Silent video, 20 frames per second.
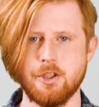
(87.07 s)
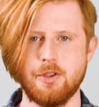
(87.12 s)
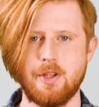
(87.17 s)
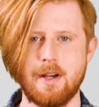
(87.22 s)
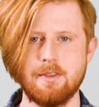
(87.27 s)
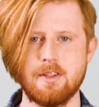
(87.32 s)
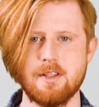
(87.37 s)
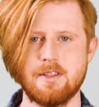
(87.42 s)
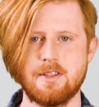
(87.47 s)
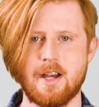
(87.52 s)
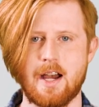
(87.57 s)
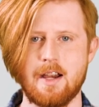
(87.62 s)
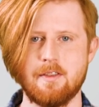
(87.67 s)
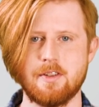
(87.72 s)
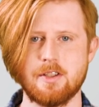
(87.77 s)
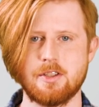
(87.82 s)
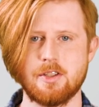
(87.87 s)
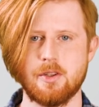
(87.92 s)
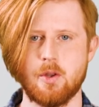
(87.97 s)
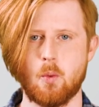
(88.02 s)
you'd have to
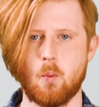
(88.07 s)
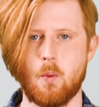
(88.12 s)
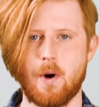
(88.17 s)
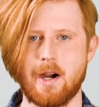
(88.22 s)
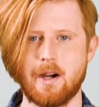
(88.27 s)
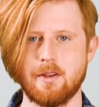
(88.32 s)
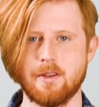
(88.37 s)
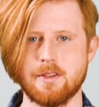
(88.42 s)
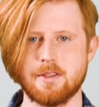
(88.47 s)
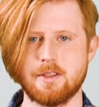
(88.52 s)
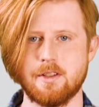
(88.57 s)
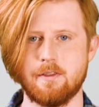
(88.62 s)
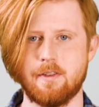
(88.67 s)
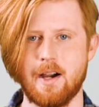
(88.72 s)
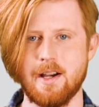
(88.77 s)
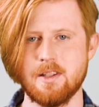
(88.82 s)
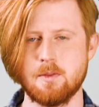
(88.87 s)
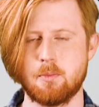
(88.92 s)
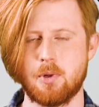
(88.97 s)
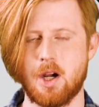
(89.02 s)
dive into the wireless
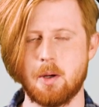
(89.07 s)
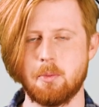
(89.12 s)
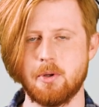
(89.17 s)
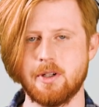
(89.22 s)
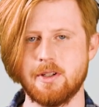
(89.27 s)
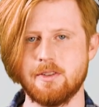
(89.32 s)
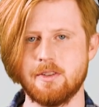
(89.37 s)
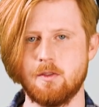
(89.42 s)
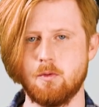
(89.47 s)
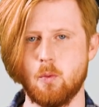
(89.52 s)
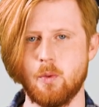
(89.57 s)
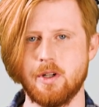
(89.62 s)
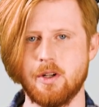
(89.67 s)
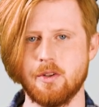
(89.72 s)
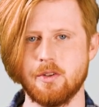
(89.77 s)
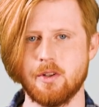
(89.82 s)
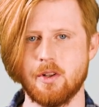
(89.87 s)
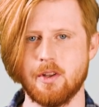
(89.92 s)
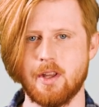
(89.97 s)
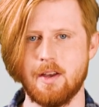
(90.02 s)
device properties of
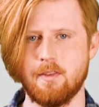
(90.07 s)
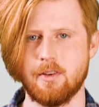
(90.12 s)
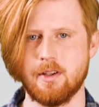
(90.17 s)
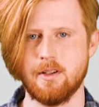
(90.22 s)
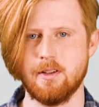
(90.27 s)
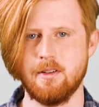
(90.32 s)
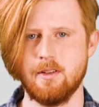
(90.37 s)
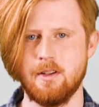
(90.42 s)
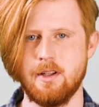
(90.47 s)
Windows 11.